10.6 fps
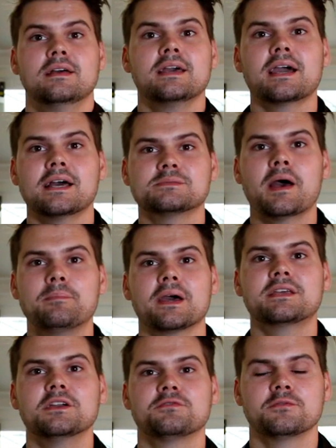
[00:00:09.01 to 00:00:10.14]
Hey guys, Matt
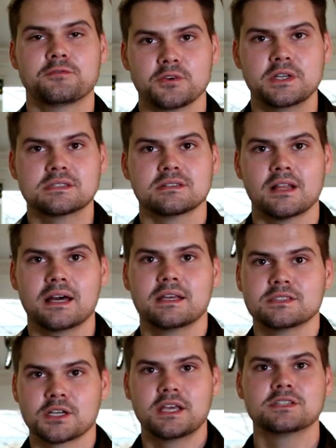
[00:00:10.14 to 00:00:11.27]
Beck here from
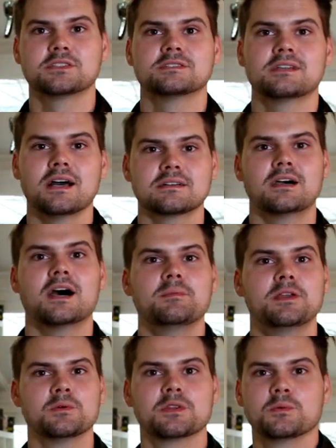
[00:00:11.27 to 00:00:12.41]
freesaloneducation.com
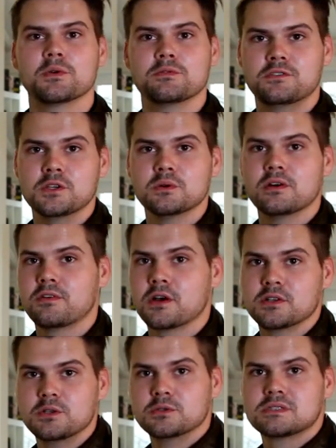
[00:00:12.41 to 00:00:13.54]
here with a review of our
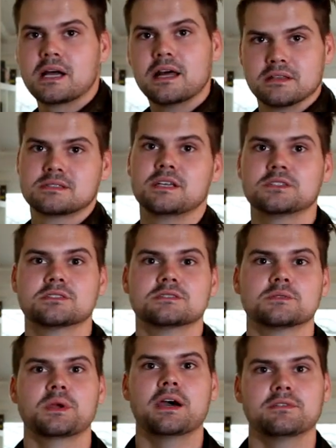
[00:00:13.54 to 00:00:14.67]
new styling stations
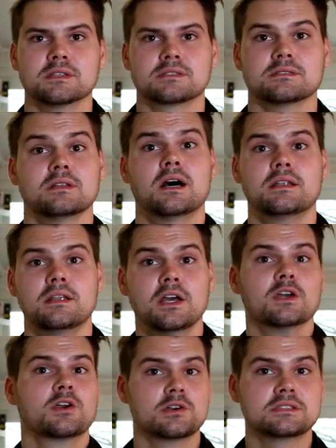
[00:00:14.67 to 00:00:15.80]
that we have in the salon,
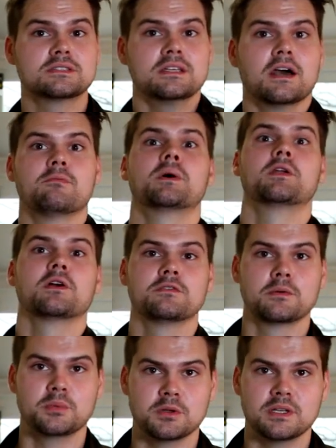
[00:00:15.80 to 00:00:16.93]
courtesy of
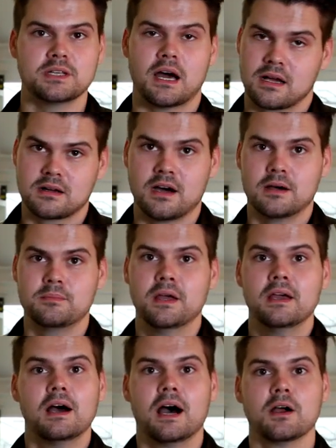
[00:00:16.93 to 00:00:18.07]
minervabeauty.com.
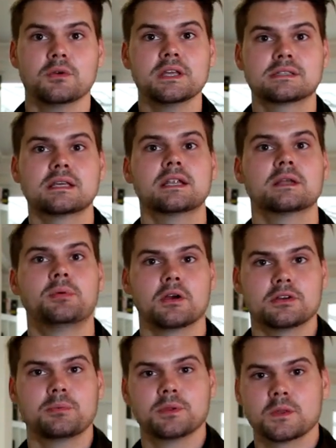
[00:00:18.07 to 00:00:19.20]
Uh, really excited to
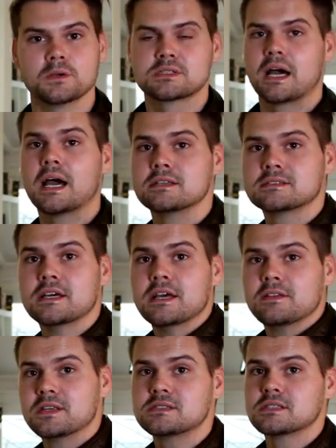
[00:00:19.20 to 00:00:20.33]
partner up with those guys.
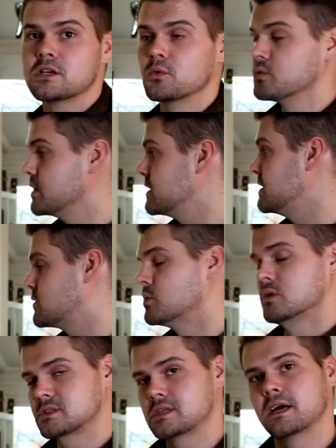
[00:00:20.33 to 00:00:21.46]
This is a really
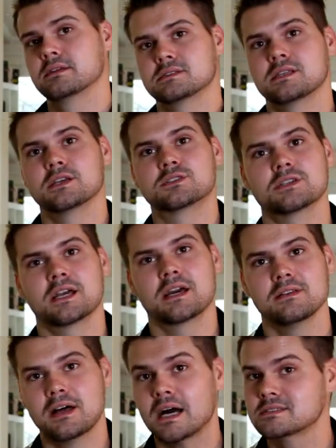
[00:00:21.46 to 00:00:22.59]
cool styling station. I got
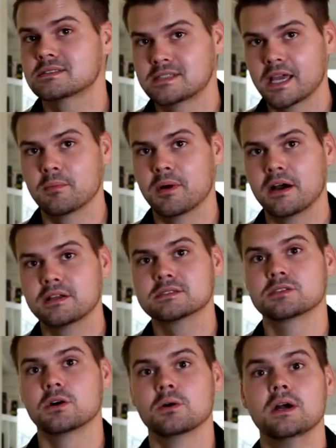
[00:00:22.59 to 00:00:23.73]
a lot to say about it.
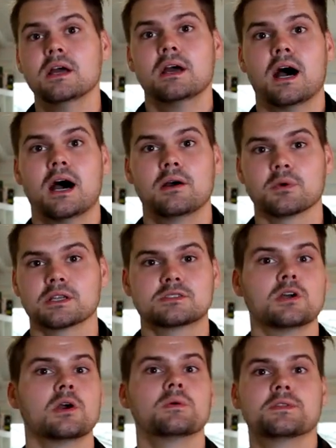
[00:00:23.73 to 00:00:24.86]
So uh, we're gonna
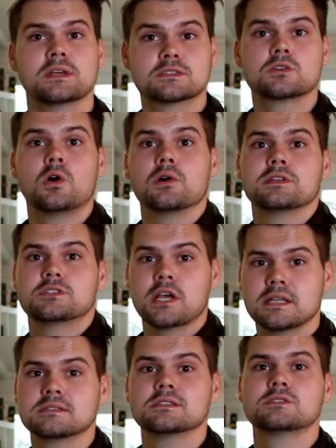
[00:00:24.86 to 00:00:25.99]
start with, it's called the
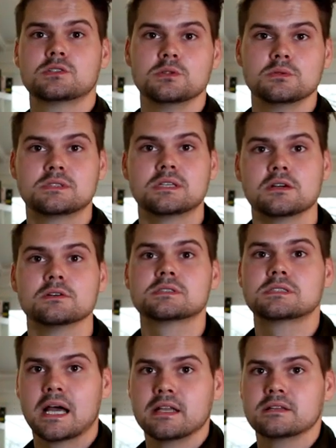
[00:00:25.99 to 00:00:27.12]
Genesis 2
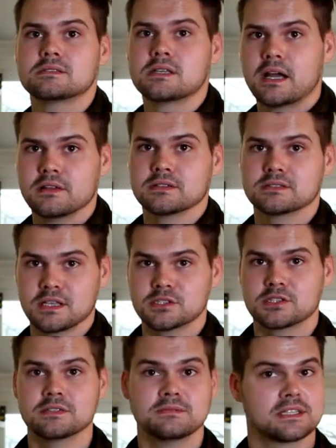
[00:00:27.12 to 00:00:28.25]
single-sided styling
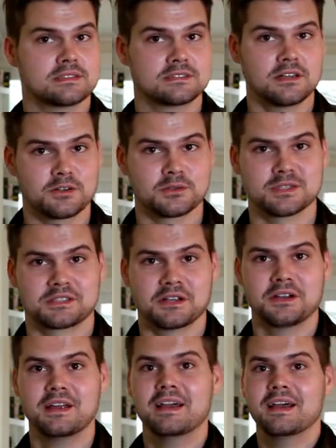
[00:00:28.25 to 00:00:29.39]
station. That's a tongue
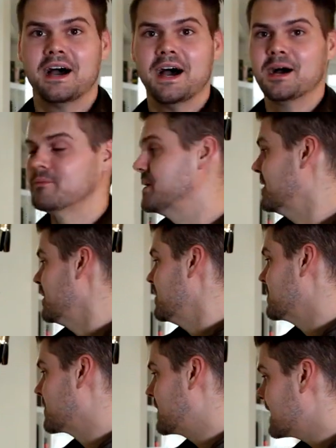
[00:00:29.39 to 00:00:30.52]
twister. Um,
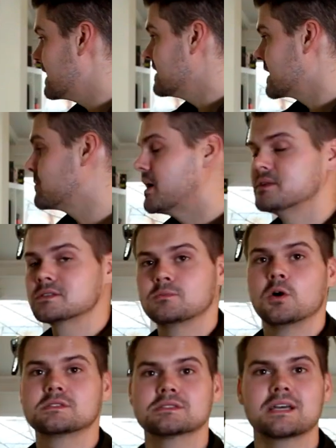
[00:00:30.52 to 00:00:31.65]
the thing I like about this
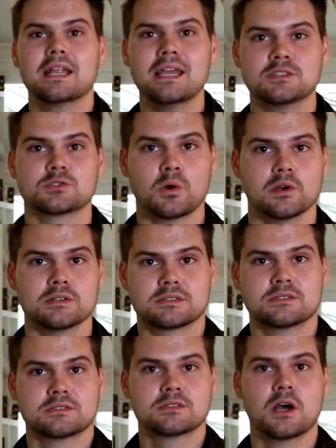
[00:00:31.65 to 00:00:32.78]
most, it's got eight
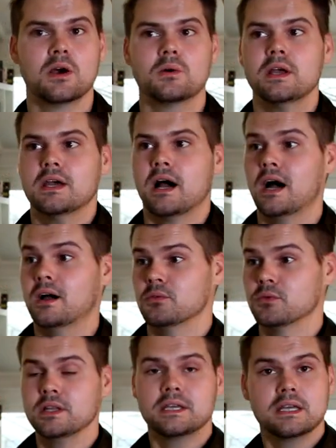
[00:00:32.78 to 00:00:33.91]
drawers. So uh,
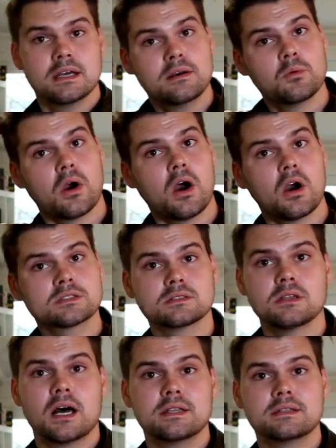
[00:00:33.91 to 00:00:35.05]
really, our
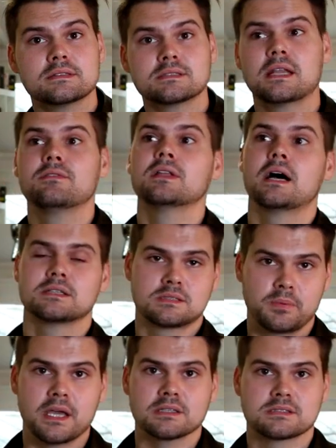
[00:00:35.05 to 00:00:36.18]
salon doesn't have a lot of
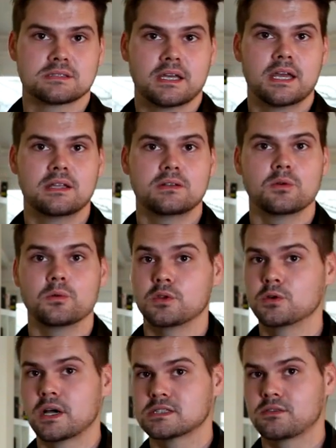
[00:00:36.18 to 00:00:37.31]
space. And
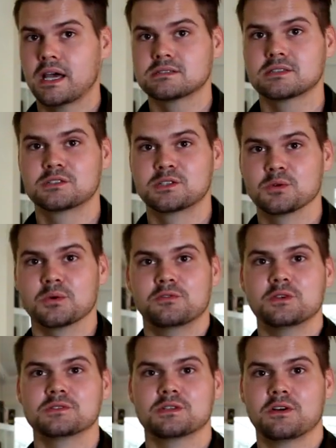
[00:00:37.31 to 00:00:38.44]
you guys have asked us to do
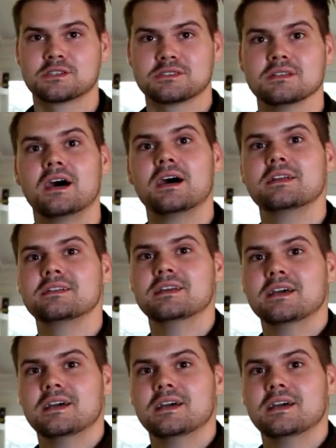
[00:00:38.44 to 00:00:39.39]
reviews of our salon and